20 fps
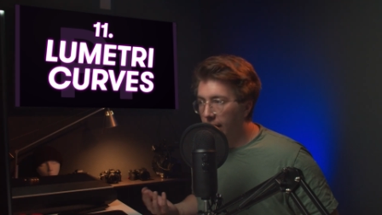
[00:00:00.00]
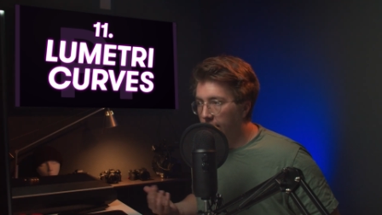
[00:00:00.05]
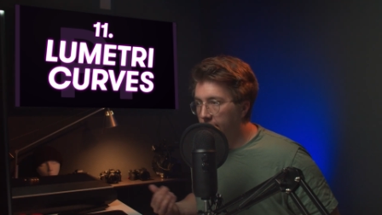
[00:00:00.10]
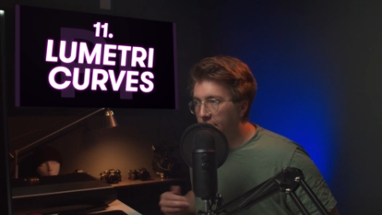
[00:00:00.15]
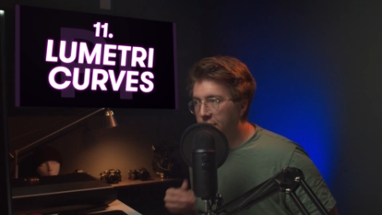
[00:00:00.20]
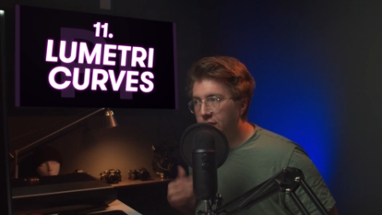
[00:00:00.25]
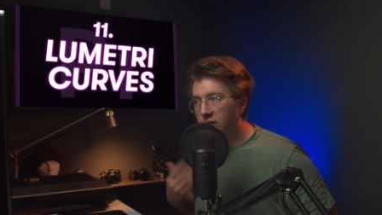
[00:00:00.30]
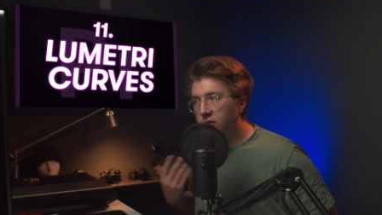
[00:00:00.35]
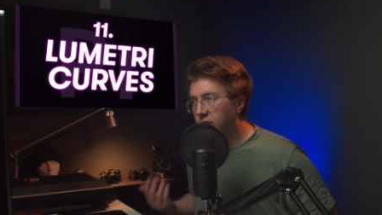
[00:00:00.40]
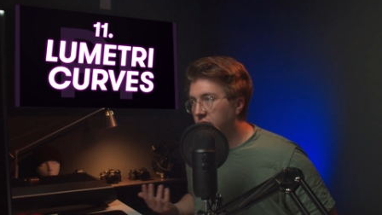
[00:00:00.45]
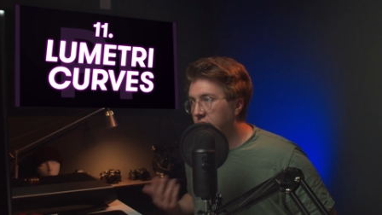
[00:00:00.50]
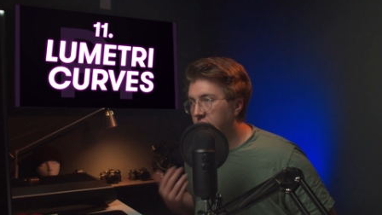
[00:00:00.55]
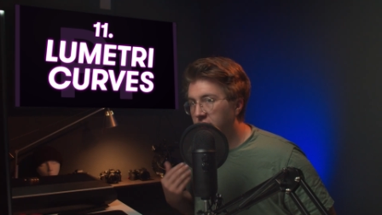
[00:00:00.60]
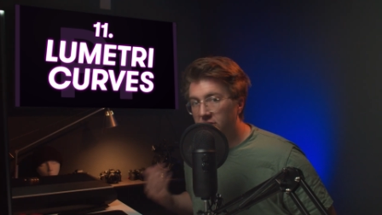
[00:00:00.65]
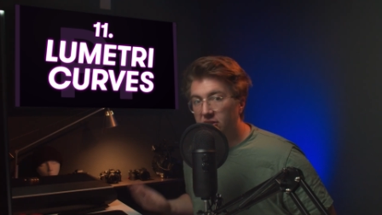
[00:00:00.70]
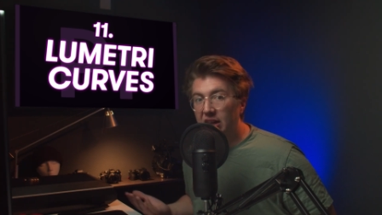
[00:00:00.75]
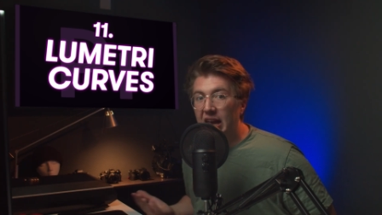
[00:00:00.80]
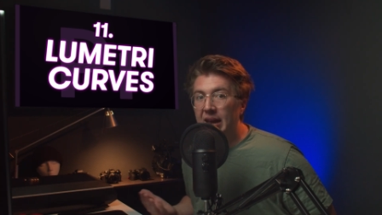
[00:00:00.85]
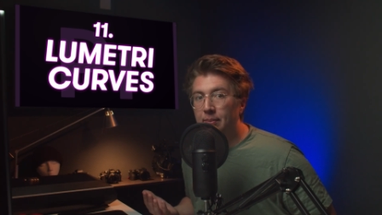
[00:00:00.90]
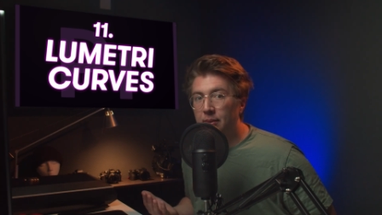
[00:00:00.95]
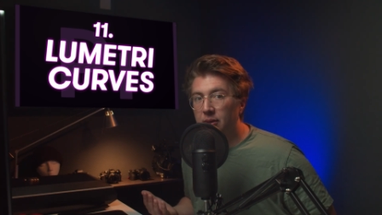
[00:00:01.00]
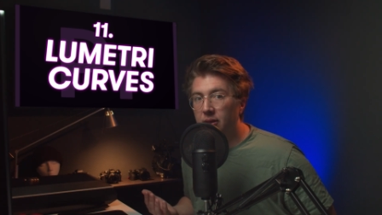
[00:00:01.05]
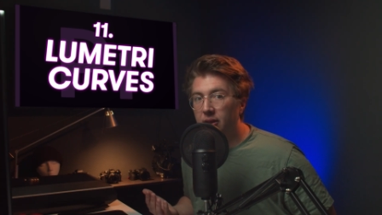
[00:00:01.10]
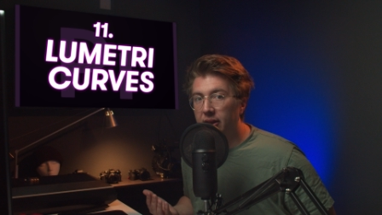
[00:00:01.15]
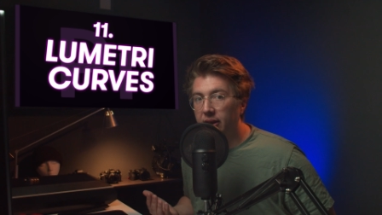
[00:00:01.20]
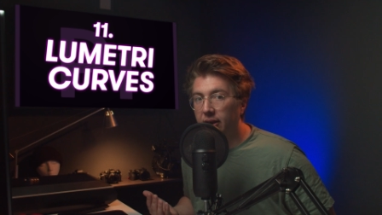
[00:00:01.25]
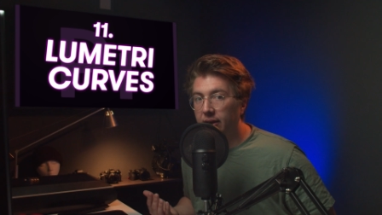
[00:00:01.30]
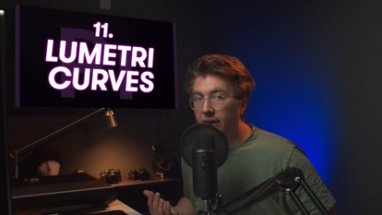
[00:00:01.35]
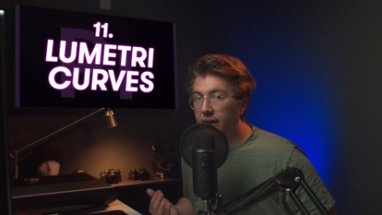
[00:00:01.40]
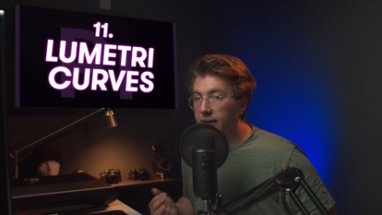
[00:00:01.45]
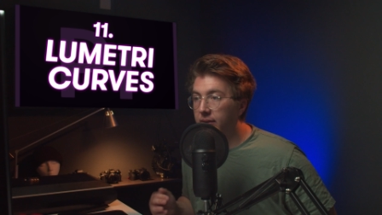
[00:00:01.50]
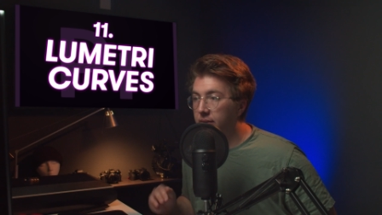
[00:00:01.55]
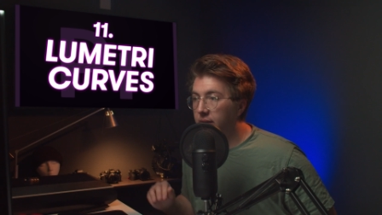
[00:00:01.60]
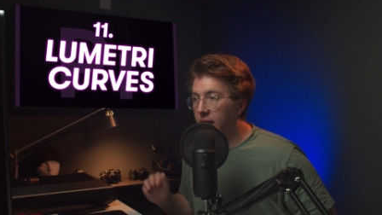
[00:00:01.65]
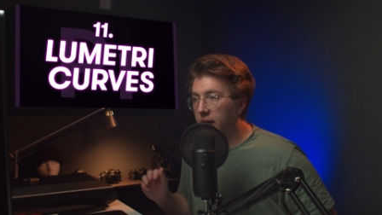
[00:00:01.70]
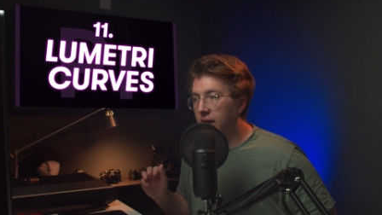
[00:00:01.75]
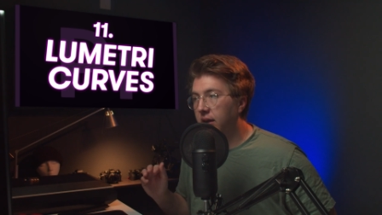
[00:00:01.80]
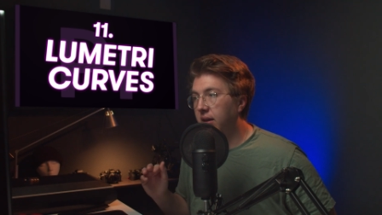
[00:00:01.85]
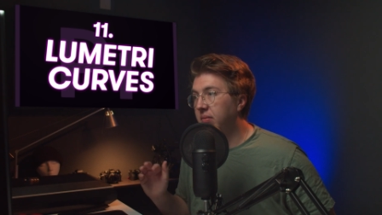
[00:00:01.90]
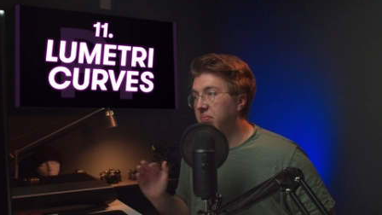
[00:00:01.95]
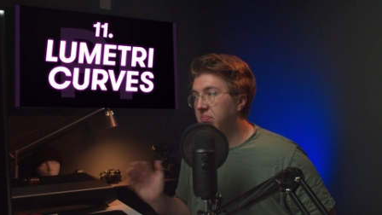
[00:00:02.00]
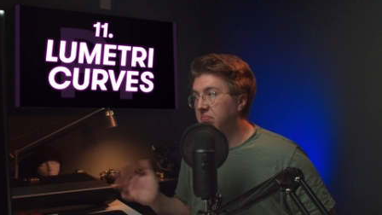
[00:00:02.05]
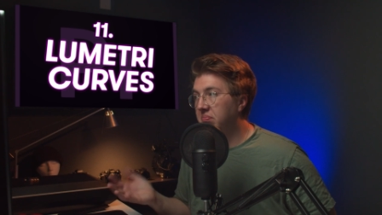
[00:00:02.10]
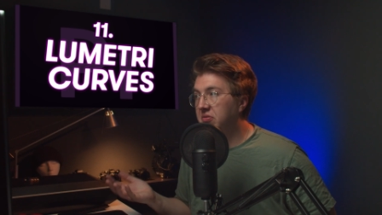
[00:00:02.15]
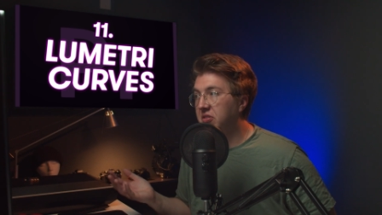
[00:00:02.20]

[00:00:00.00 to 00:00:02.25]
unless you just slap a LUT on it, uh,